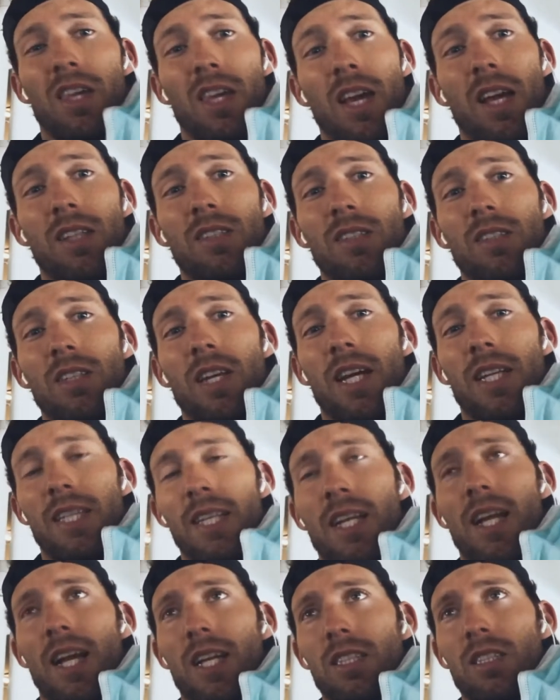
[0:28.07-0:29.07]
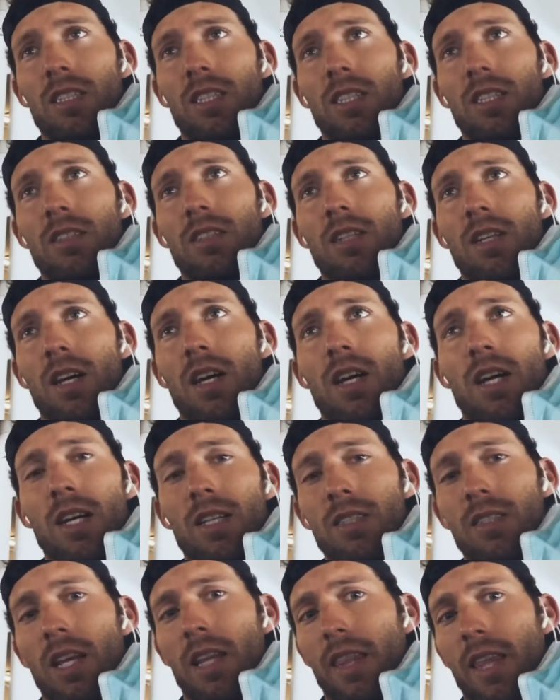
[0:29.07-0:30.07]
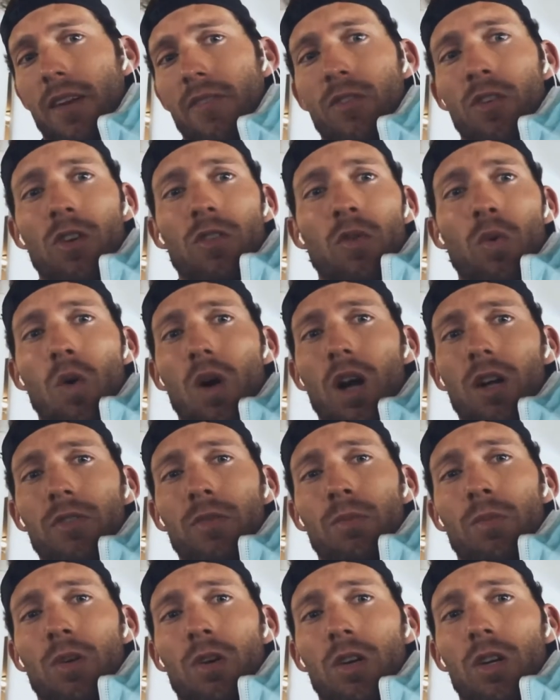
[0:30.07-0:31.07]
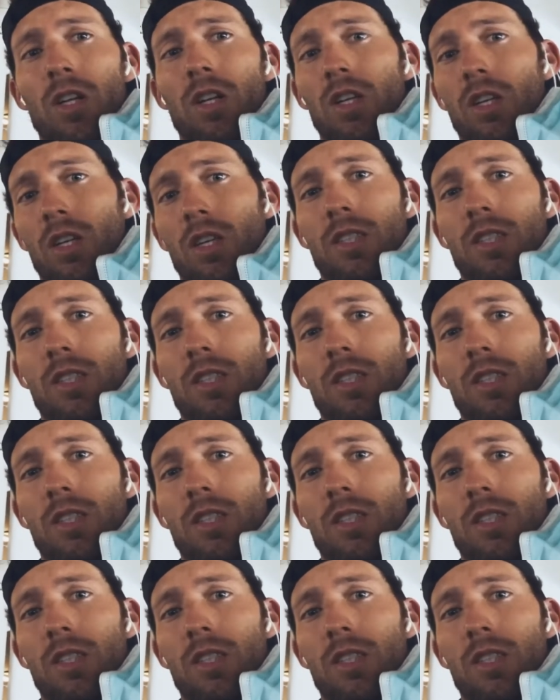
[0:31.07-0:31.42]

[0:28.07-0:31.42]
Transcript: Yes, I did actually it's not that far to walk from Barrio.